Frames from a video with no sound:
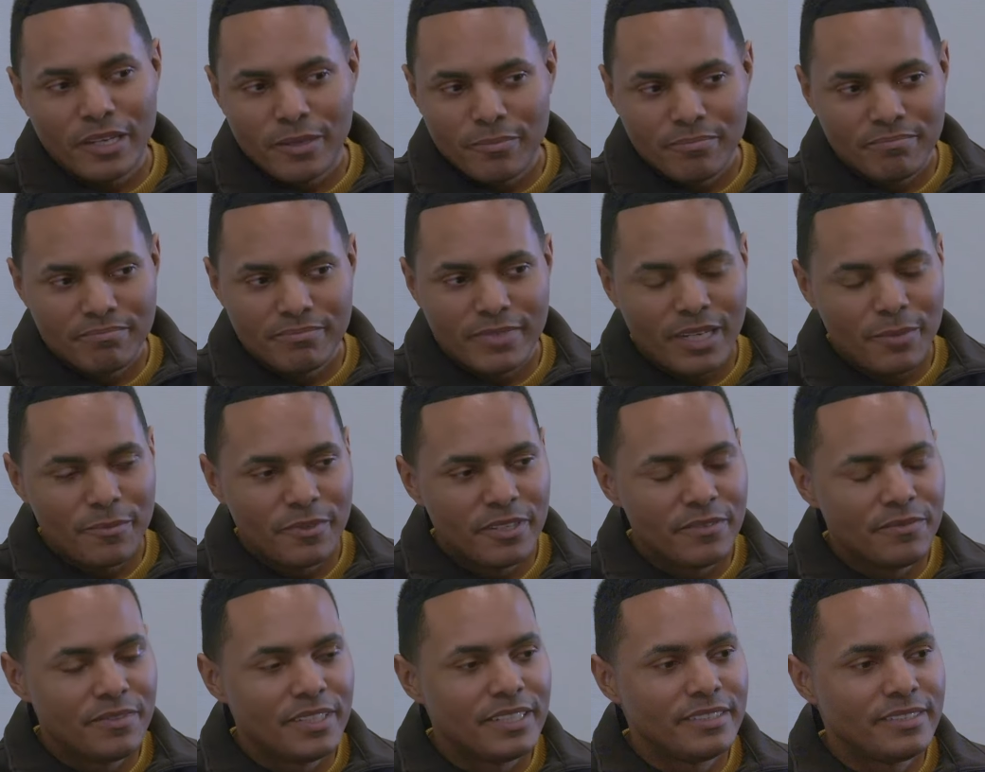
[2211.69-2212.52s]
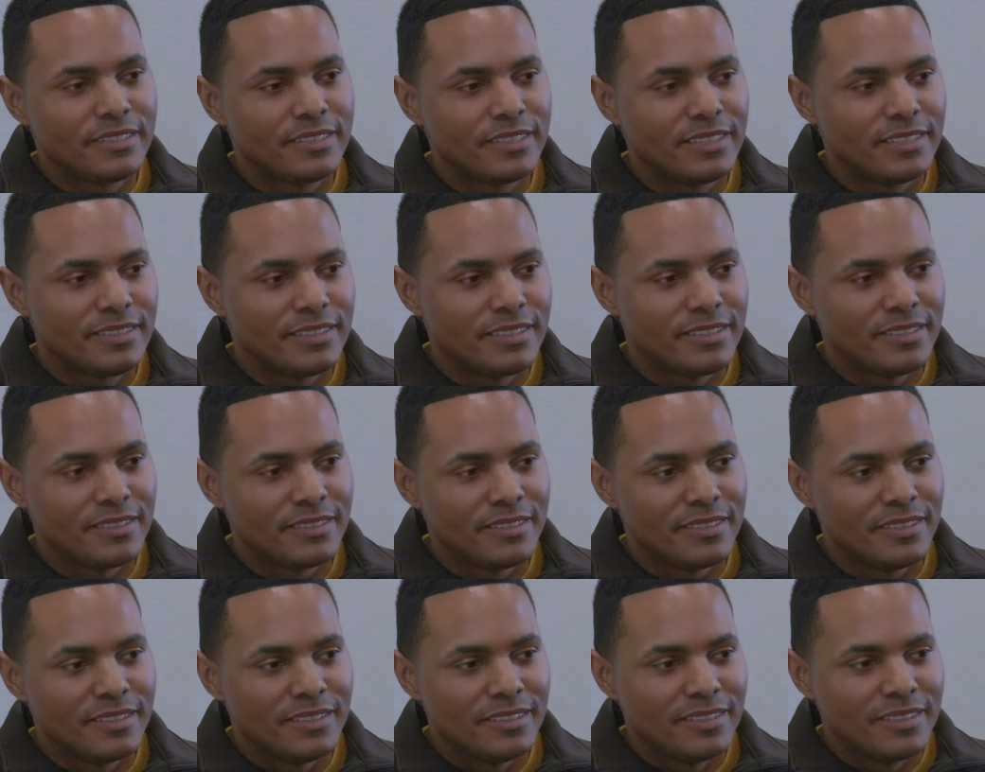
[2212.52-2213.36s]
I'm convinced it's
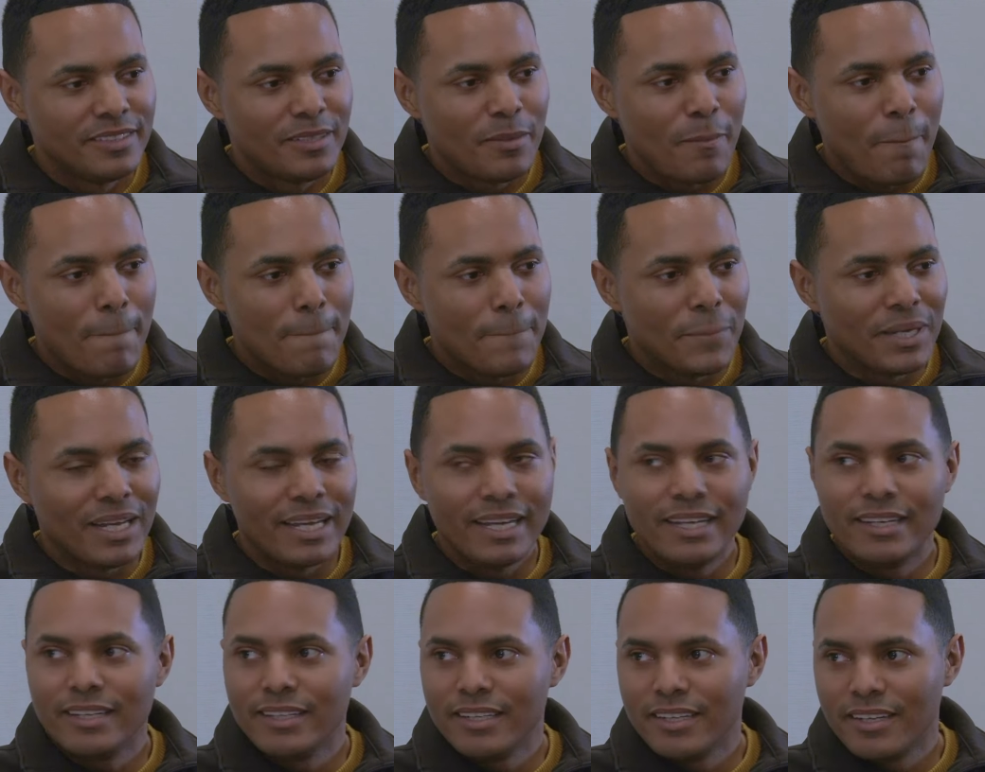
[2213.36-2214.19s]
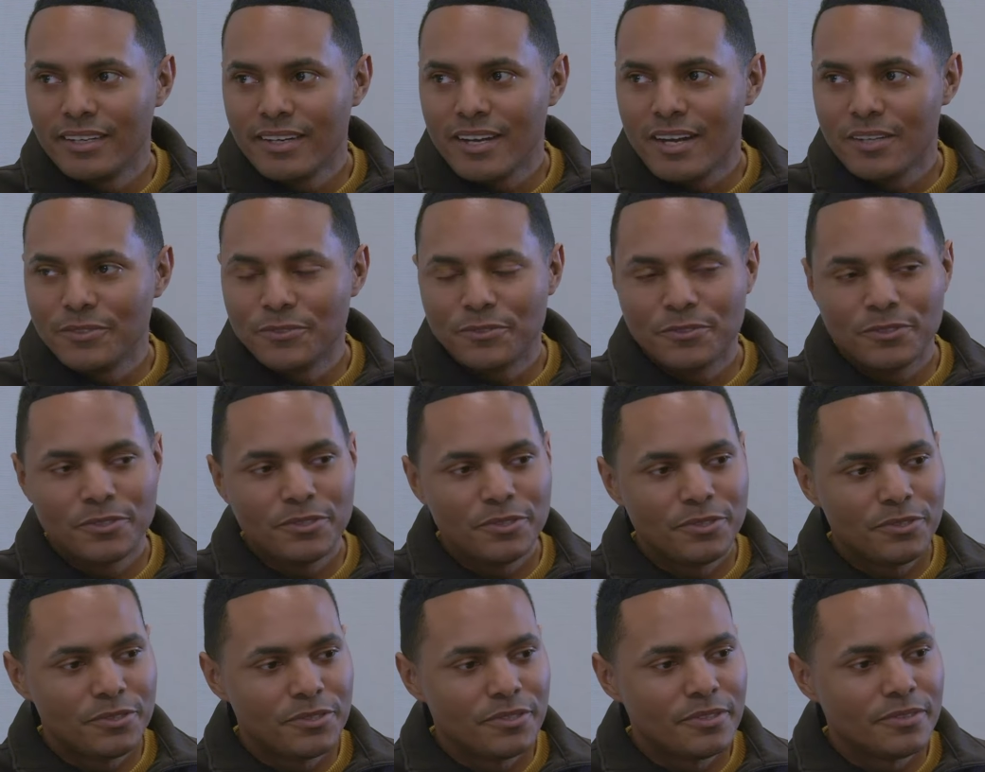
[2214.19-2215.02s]
blatantly
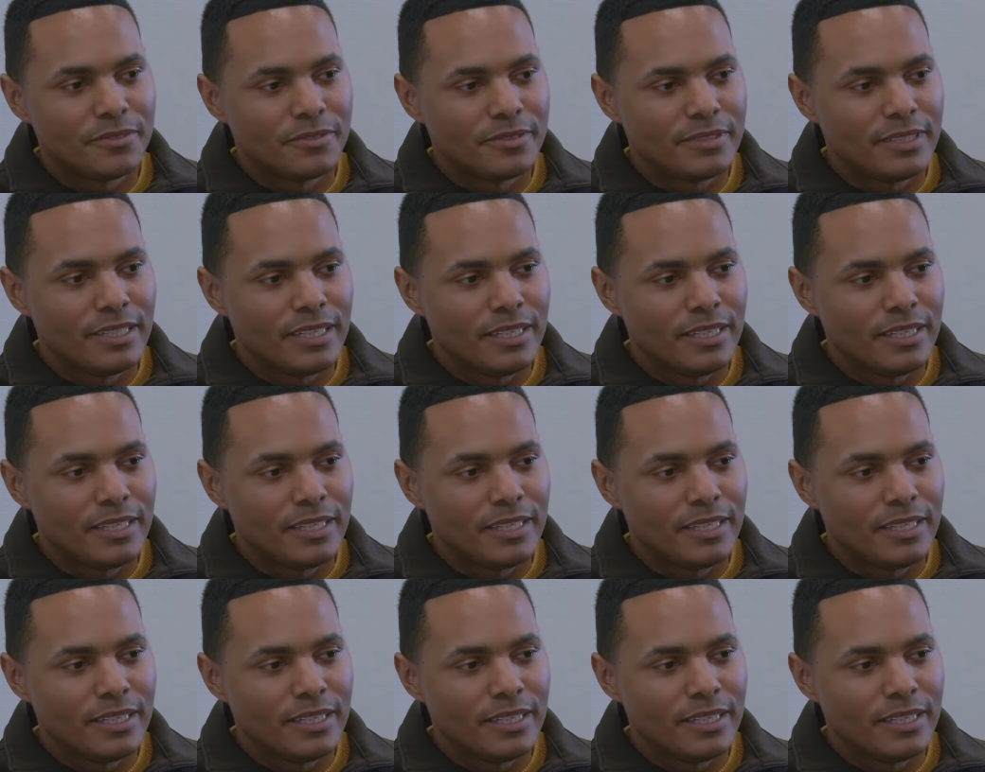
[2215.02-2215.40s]
unconstitutional,